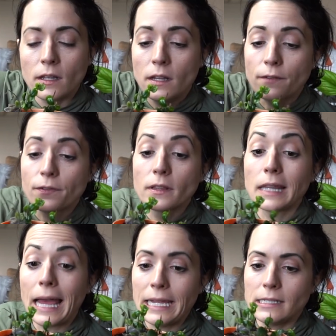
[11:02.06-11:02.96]
enough
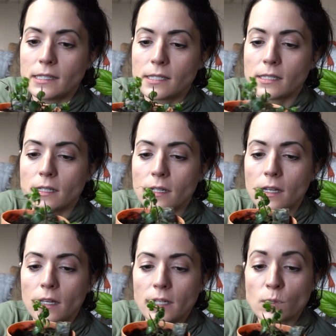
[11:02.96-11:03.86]
light
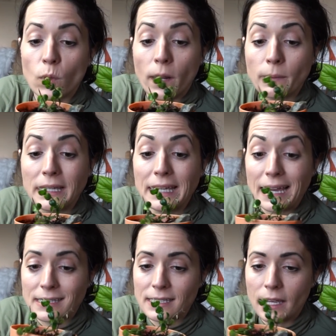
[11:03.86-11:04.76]
is what I'm
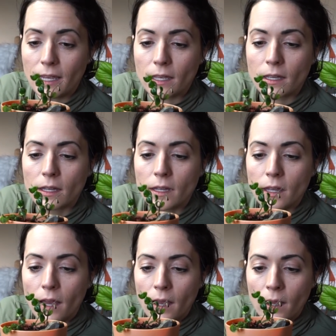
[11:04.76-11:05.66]
guessing,
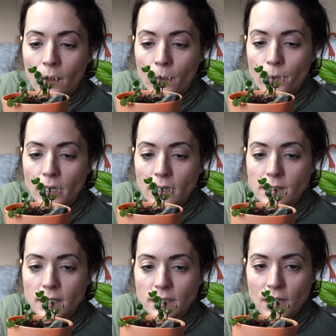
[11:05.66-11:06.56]

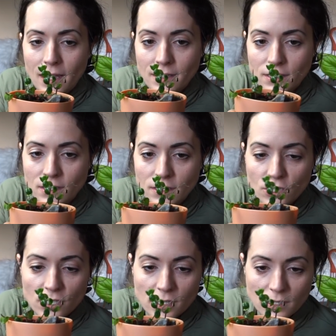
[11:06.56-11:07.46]
because it has
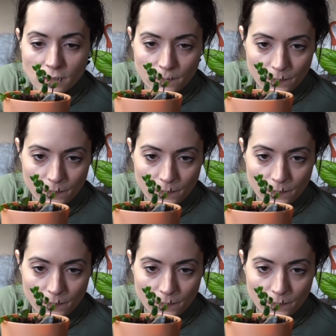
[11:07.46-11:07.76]
just,